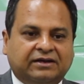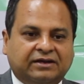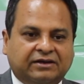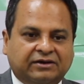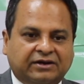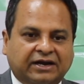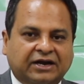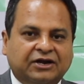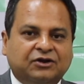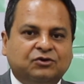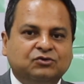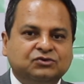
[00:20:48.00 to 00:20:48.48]

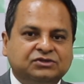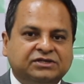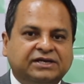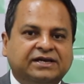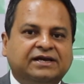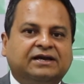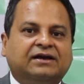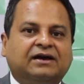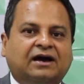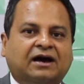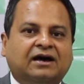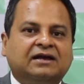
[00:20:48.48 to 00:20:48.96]

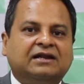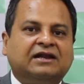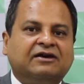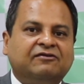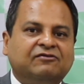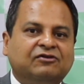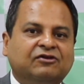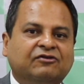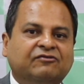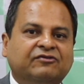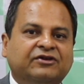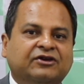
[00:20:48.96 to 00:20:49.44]
reducing our
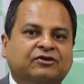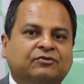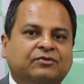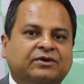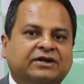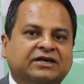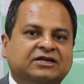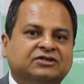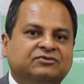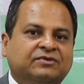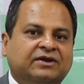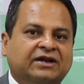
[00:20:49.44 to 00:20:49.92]
level of
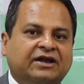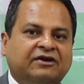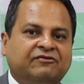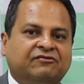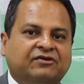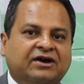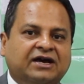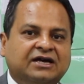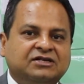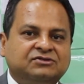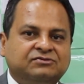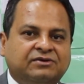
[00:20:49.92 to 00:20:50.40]
equities when
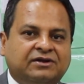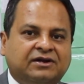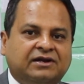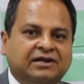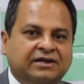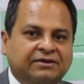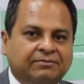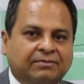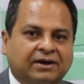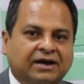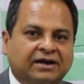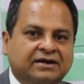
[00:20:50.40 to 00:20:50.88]
FIs were
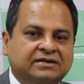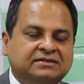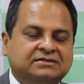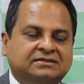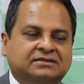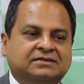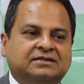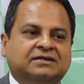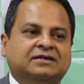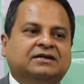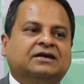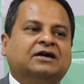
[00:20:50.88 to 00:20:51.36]
really buyers,
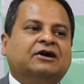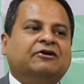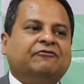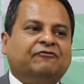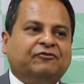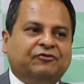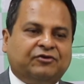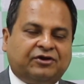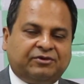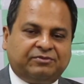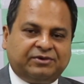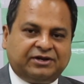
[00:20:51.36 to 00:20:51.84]
we
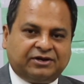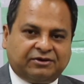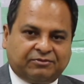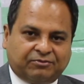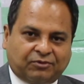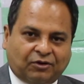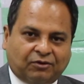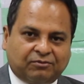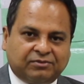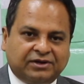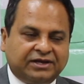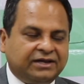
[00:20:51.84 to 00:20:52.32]
would have been
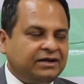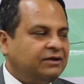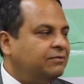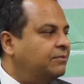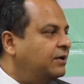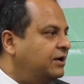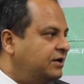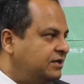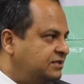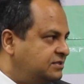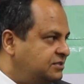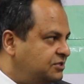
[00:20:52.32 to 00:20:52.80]
probably in a
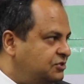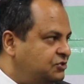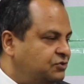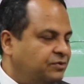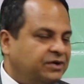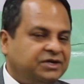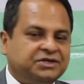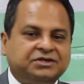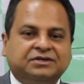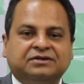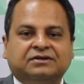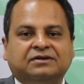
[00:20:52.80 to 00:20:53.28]
better
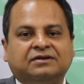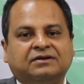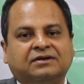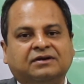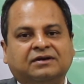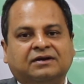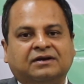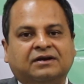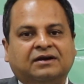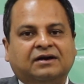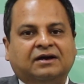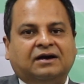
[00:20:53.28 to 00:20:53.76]
situation.
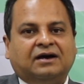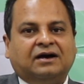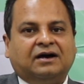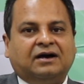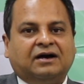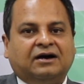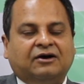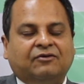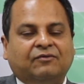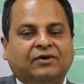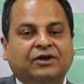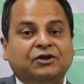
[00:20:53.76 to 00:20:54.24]

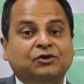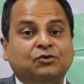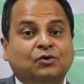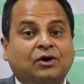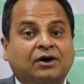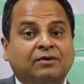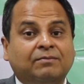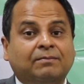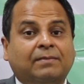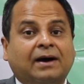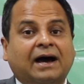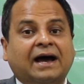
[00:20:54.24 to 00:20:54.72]
When you
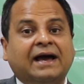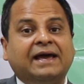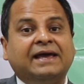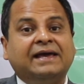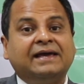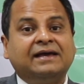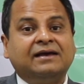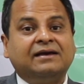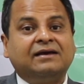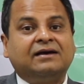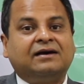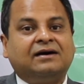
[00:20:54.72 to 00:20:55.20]
are
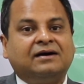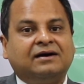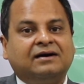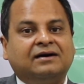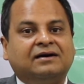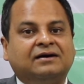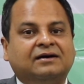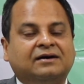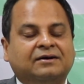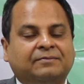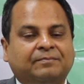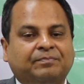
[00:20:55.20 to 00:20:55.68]
buying,
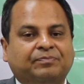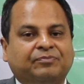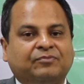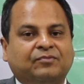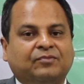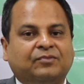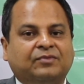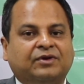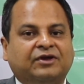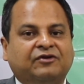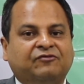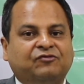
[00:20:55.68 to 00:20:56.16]

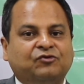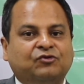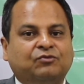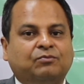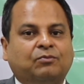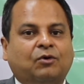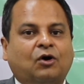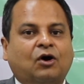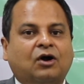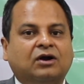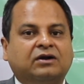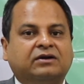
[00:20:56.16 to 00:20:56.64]
if you
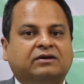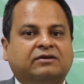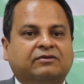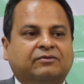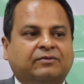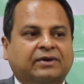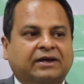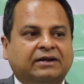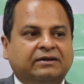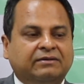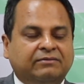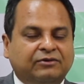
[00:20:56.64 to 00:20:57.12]
bought
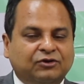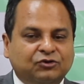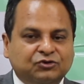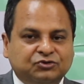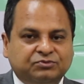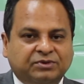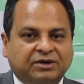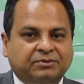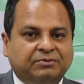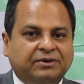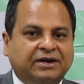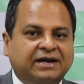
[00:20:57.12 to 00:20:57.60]
when
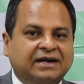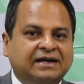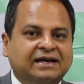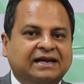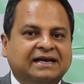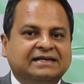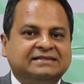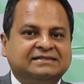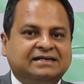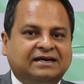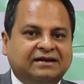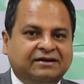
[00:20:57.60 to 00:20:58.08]
newspaper
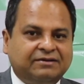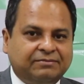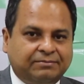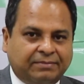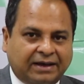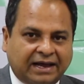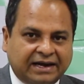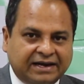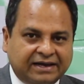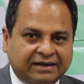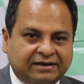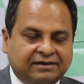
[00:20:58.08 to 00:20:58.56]
headlines are in
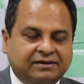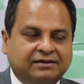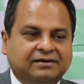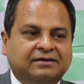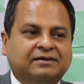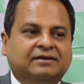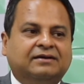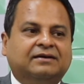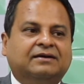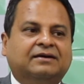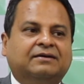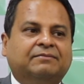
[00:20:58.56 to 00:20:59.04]
panic,
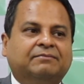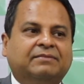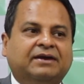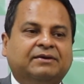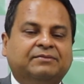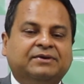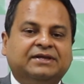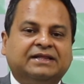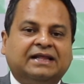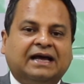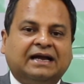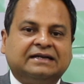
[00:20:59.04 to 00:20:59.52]

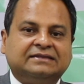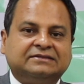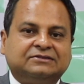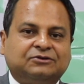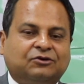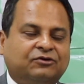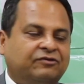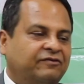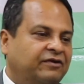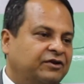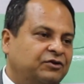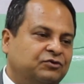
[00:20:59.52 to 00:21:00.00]
maybe that's,
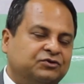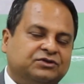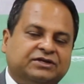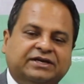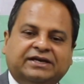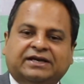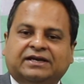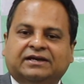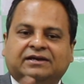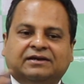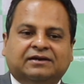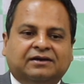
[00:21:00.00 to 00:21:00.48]
or when you
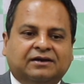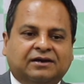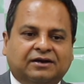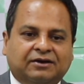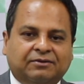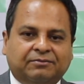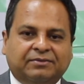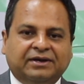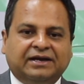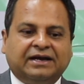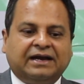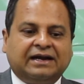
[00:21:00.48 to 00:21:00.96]
see
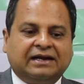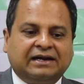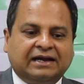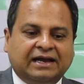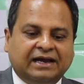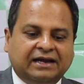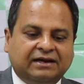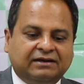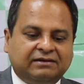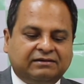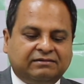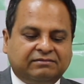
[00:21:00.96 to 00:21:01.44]
big
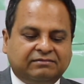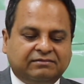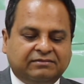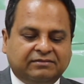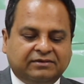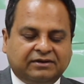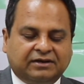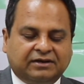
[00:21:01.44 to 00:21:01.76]
headline,